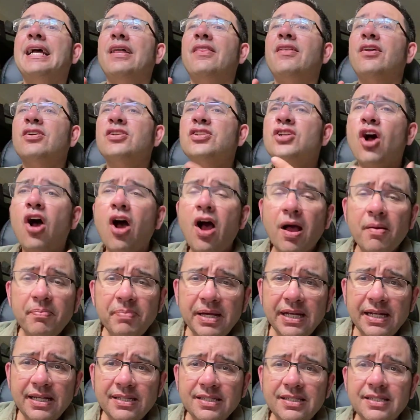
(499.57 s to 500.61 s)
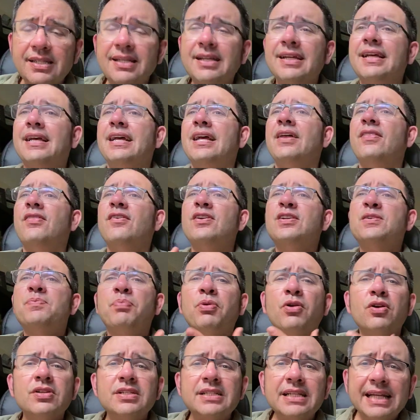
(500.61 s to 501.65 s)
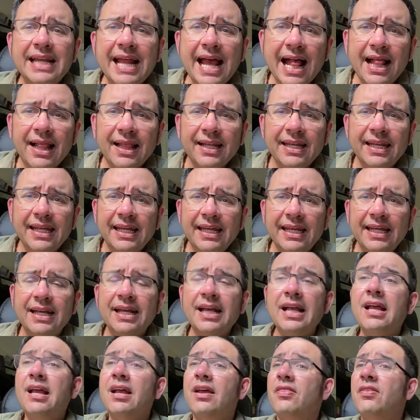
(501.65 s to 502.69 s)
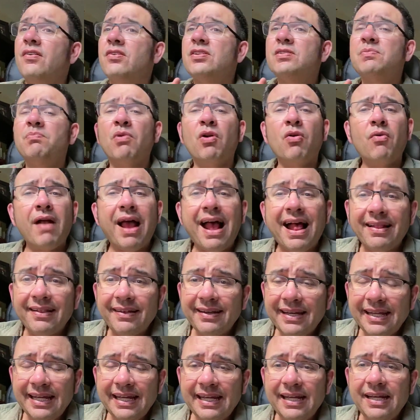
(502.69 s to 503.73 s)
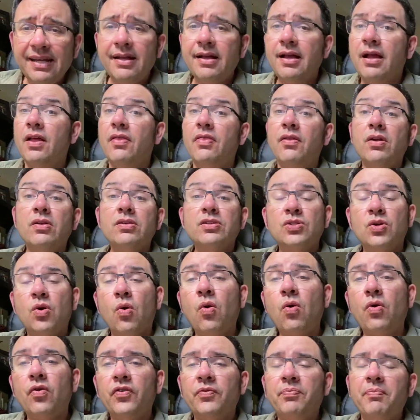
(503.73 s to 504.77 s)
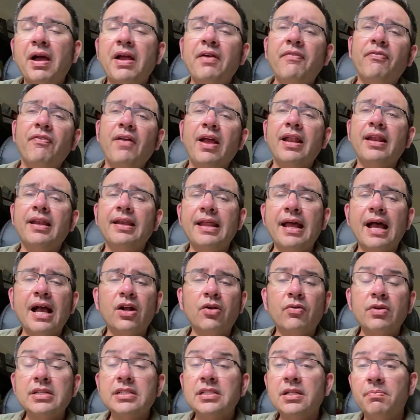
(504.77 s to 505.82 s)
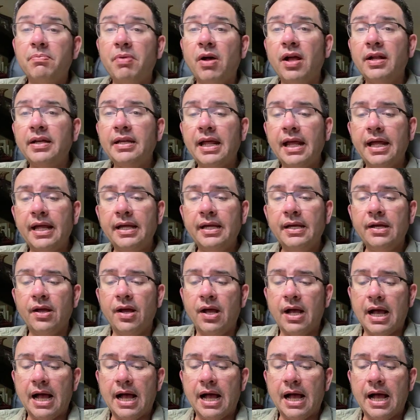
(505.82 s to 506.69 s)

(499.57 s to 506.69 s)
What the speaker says: there's hobbies, there's personality, there's morality, there's goals. My friend Chris Labonte,